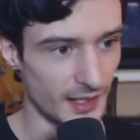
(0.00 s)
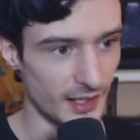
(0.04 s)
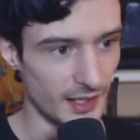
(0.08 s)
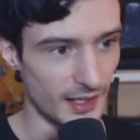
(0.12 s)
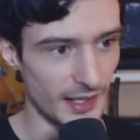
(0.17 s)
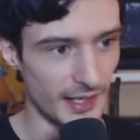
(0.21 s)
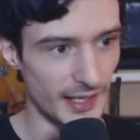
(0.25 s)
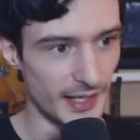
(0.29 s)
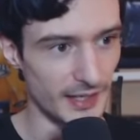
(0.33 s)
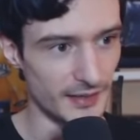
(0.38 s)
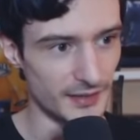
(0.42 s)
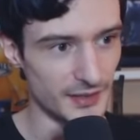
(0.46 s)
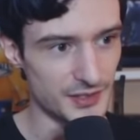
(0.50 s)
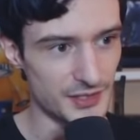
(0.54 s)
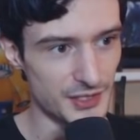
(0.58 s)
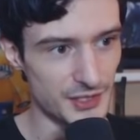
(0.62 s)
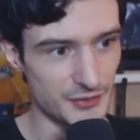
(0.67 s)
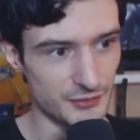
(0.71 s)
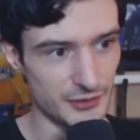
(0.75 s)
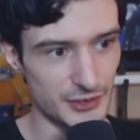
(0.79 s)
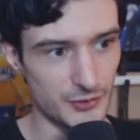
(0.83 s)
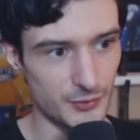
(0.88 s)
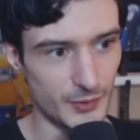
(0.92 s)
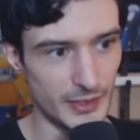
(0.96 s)
And this is
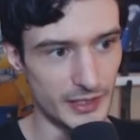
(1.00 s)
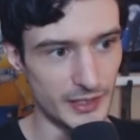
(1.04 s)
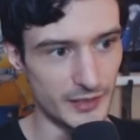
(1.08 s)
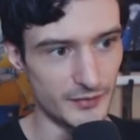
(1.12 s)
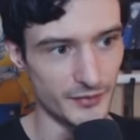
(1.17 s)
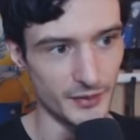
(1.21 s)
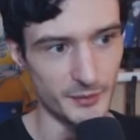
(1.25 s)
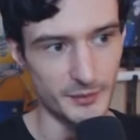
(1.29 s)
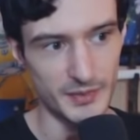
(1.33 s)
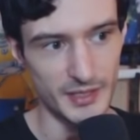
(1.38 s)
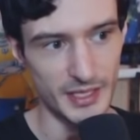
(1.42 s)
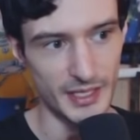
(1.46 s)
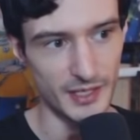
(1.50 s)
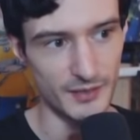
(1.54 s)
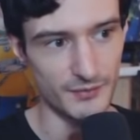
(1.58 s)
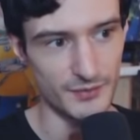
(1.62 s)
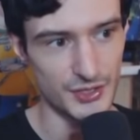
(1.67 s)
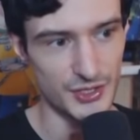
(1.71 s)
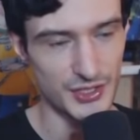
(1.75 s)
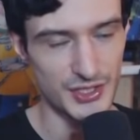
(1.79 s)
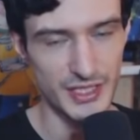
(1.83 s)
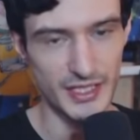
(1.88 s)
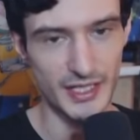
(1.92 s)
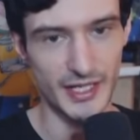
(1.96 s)
retweeted from Dave
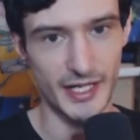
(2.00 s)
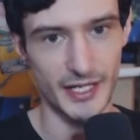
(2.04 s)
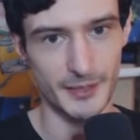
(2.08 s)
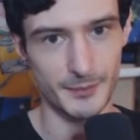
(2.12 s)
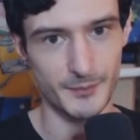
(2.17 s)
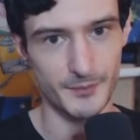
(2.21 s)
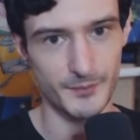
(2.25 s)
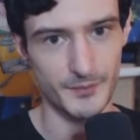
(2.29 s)
Jesteadt.